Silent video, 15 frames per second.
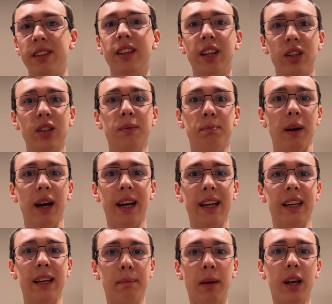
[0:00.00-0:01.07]
that you're
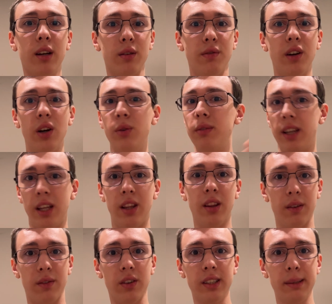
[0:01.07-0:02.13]
buying a microphone in
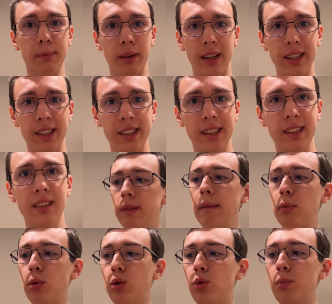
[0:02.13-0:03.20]
the first place. Most
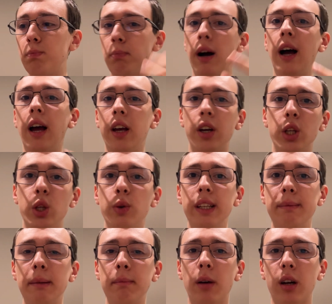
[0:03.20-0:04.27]
people who buy a
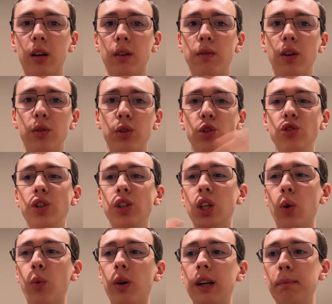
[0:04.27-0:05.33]
USB microphone usually
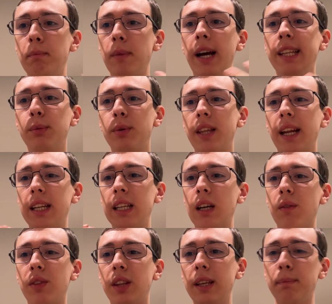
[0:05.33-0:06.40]
don't want to mess with any
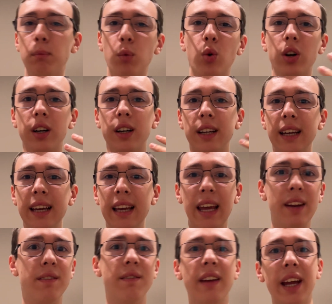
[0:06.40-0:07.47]
of the more
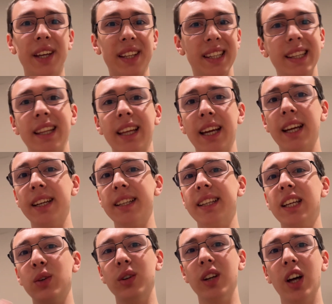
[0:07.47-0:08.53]
advanced things
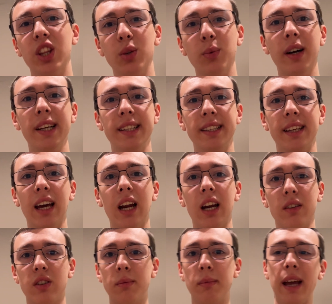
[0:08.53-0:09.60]
that you would otherwise
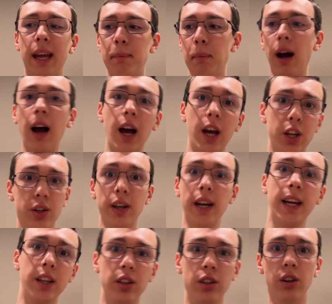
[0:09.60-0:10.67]
get from a higher
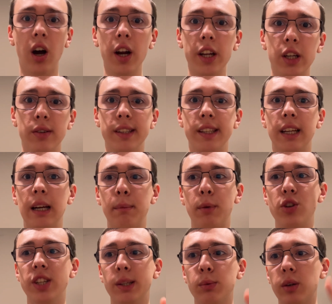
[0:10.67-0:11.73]
end audio setup.
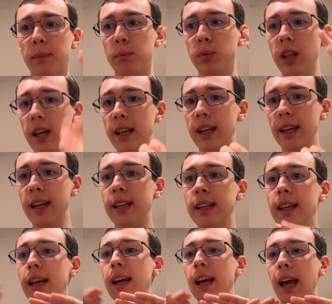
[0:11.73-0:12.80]
You just want to plug it in
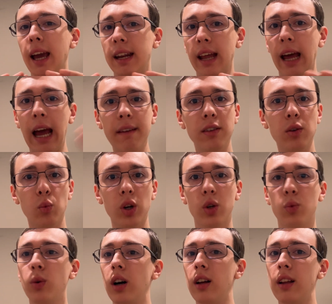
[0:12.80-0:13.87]
and have it
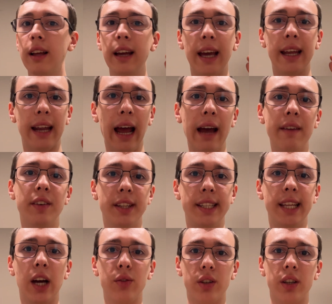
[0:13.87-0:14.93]
work well and have it
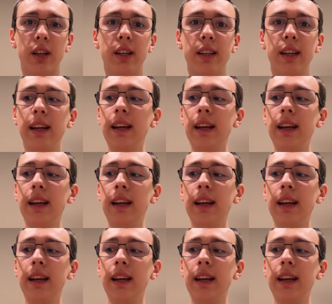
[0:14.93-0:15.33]
sound good.